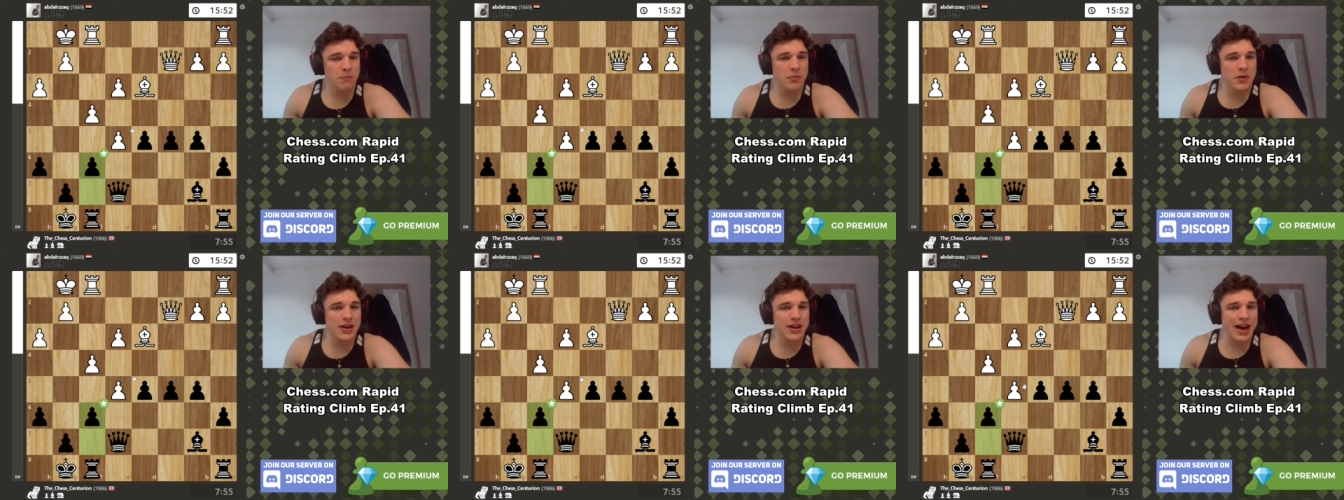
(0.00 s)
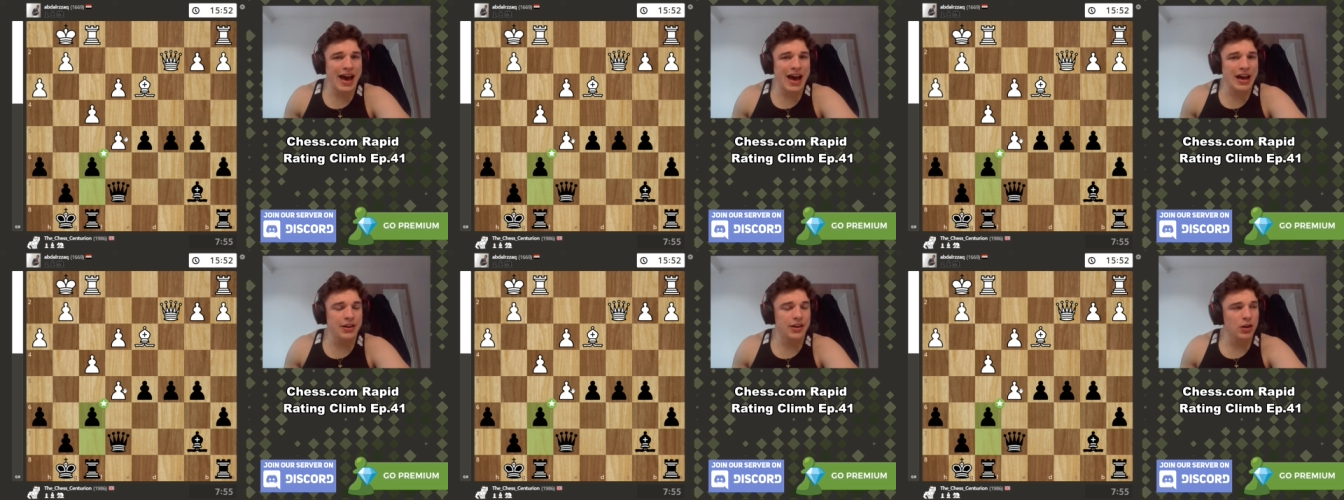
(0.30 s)
but
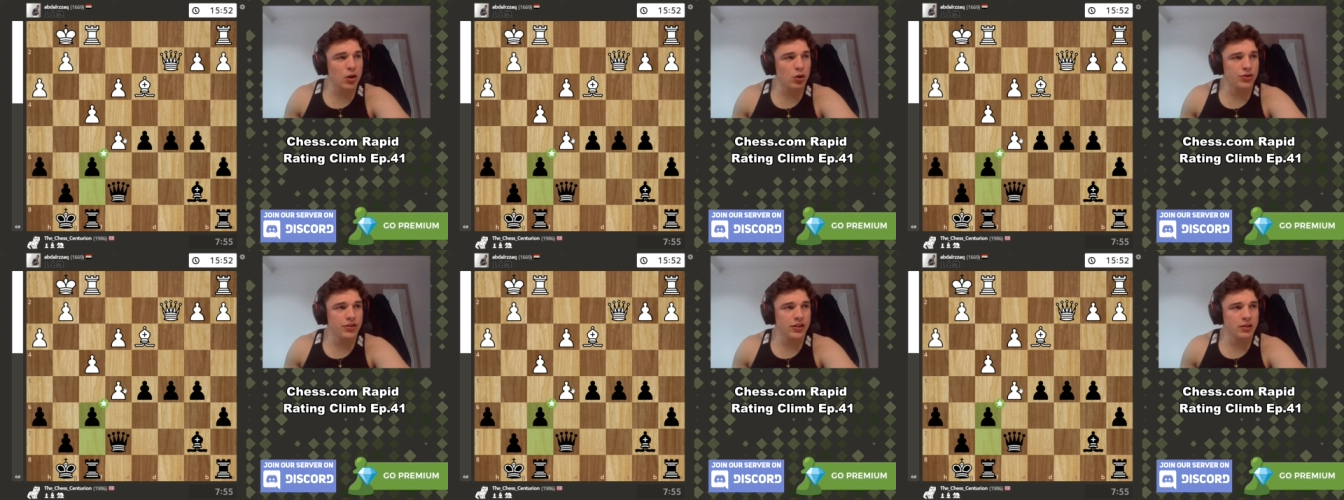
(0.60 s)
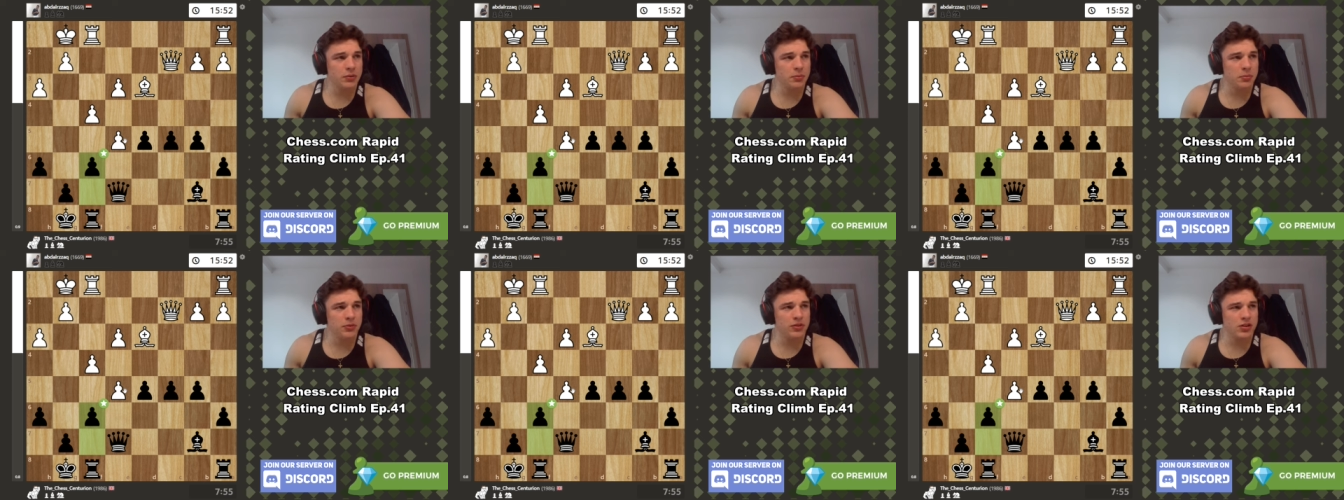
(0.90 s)
had I got to
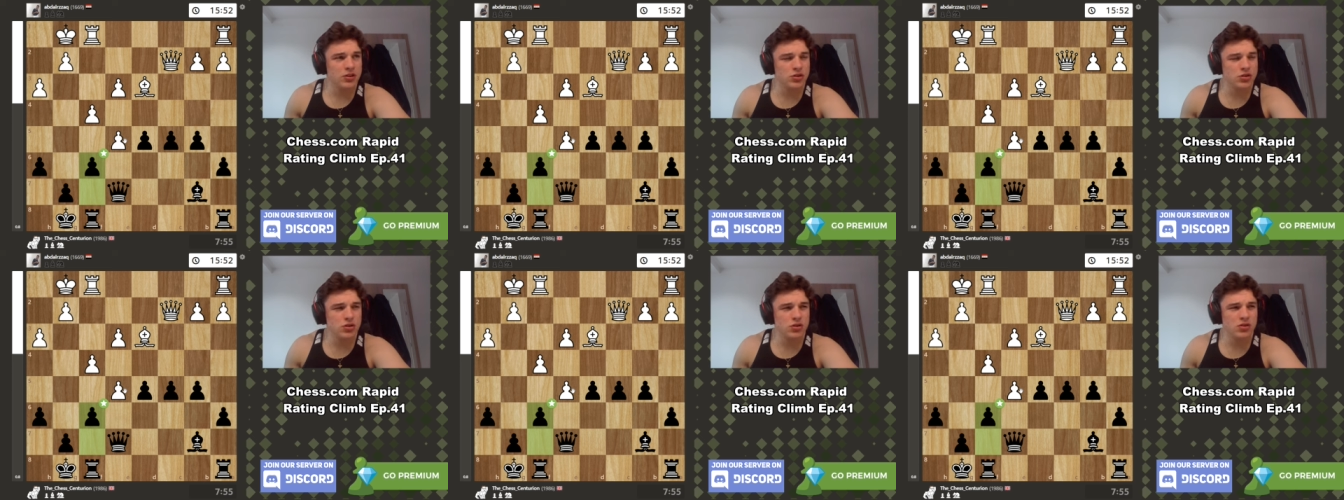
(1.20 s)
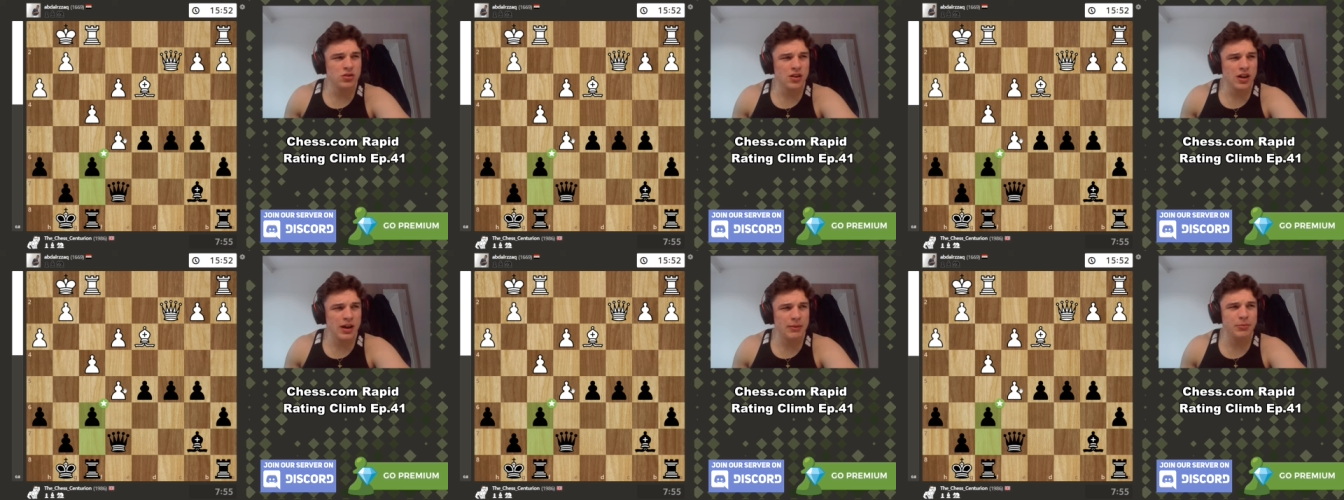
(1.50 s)
this
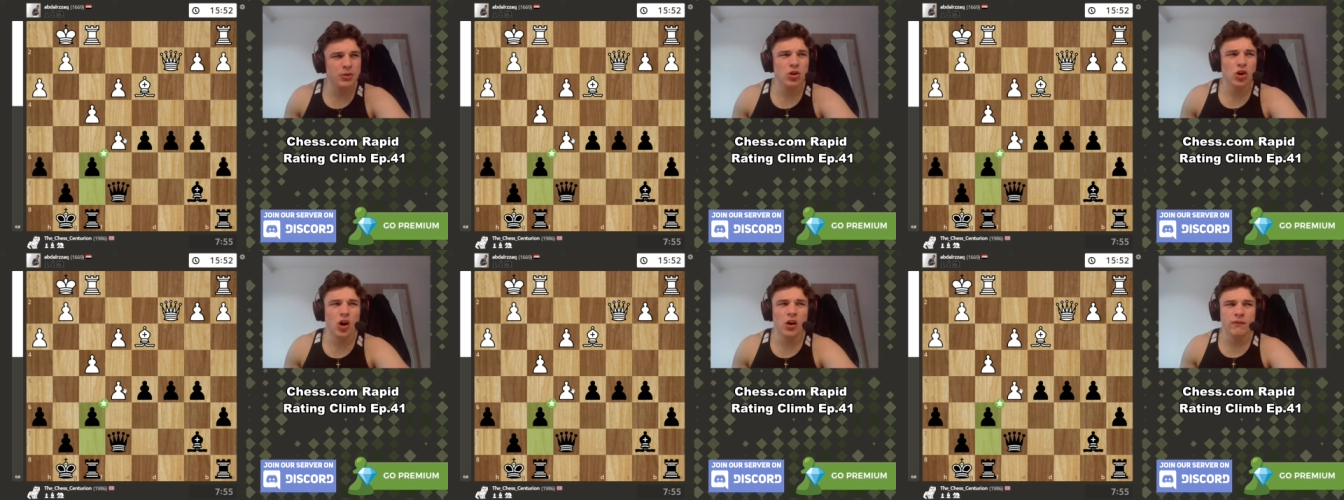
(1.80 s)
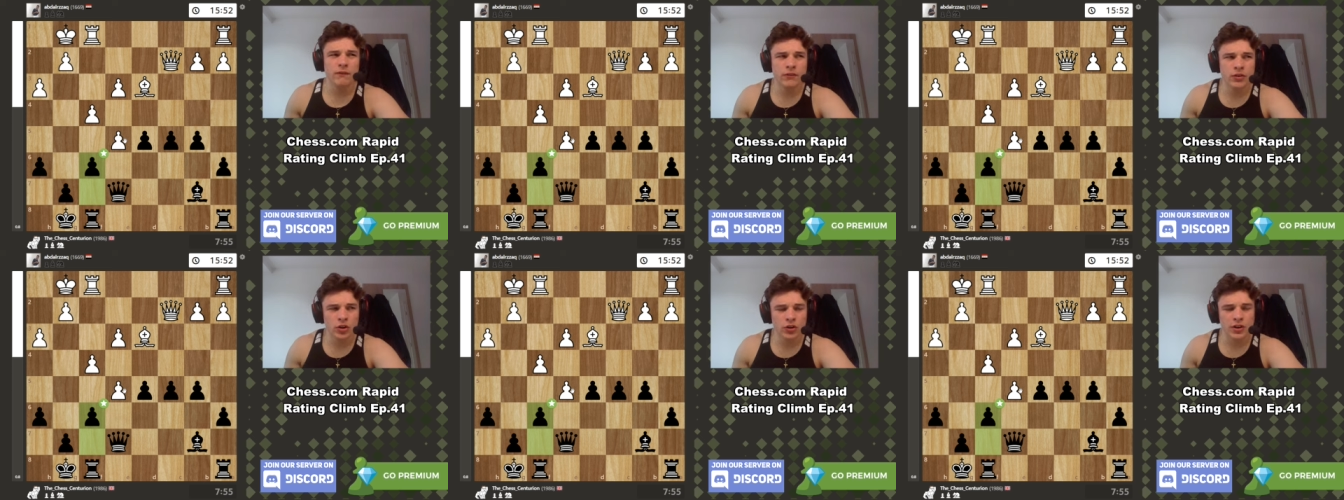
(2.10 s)
position, I'm
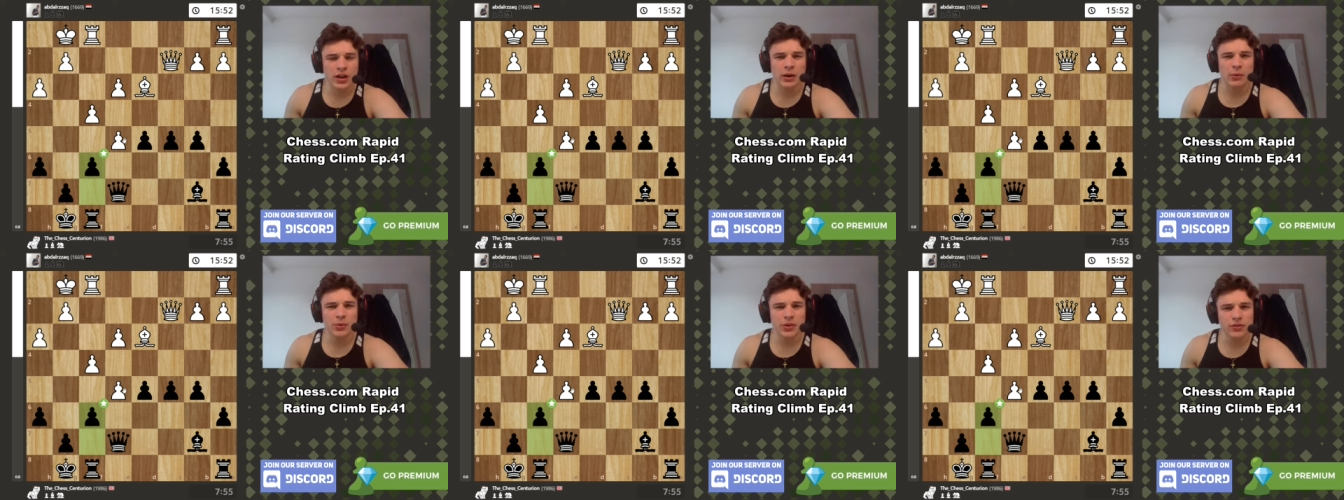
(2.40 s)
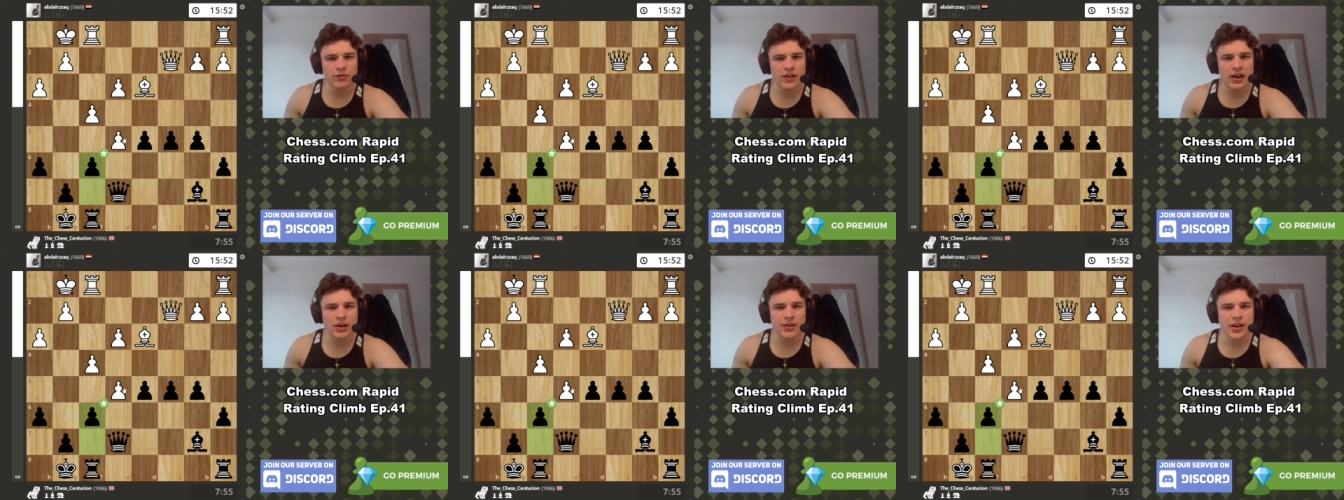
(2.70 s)
confident I would have
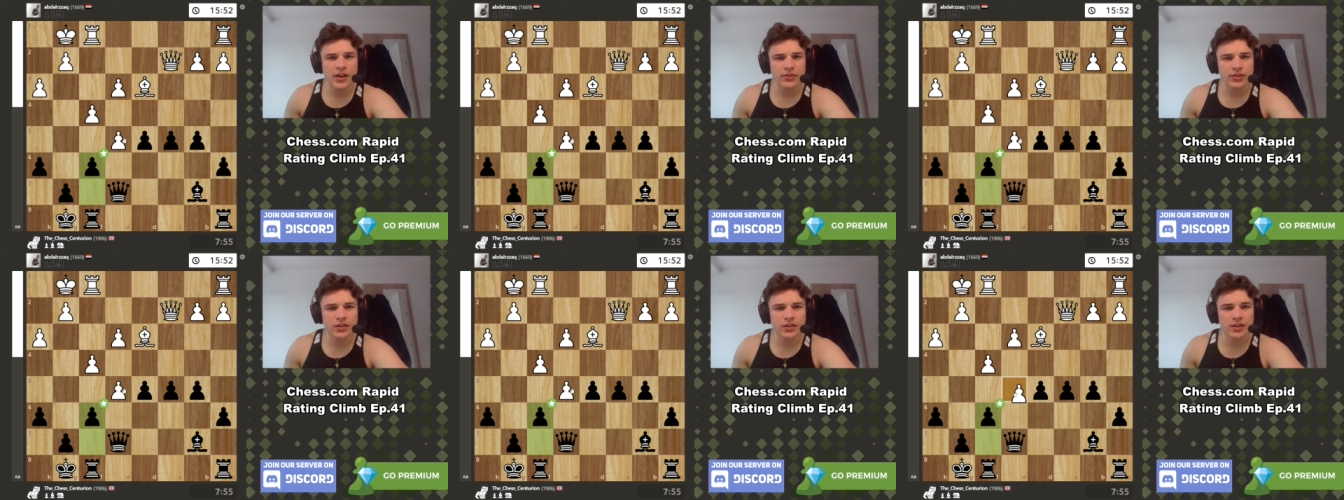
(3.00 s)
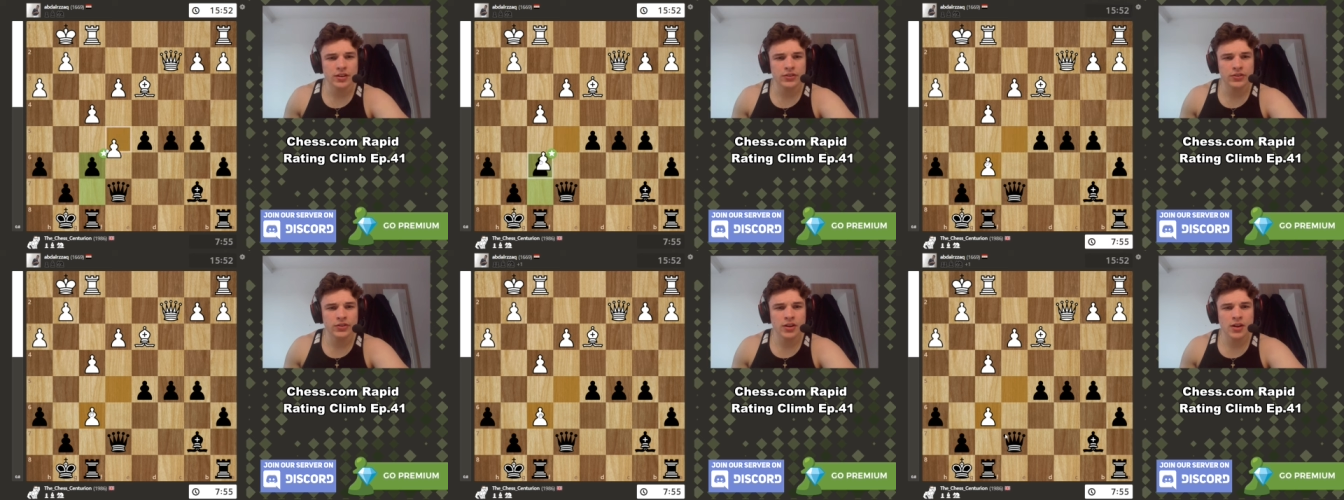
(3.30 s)
found f
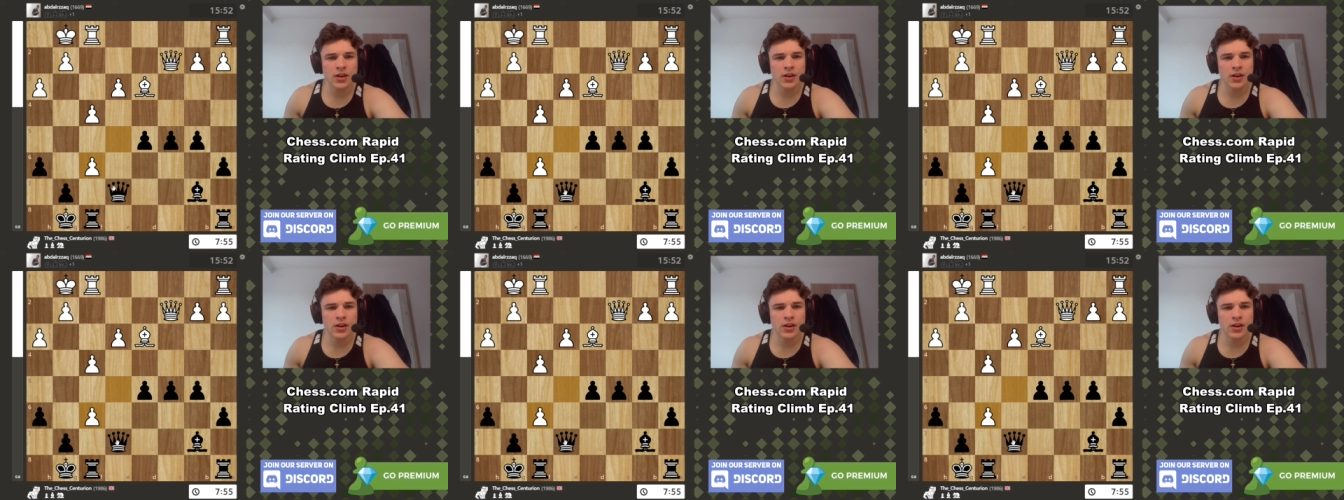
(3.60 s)
six.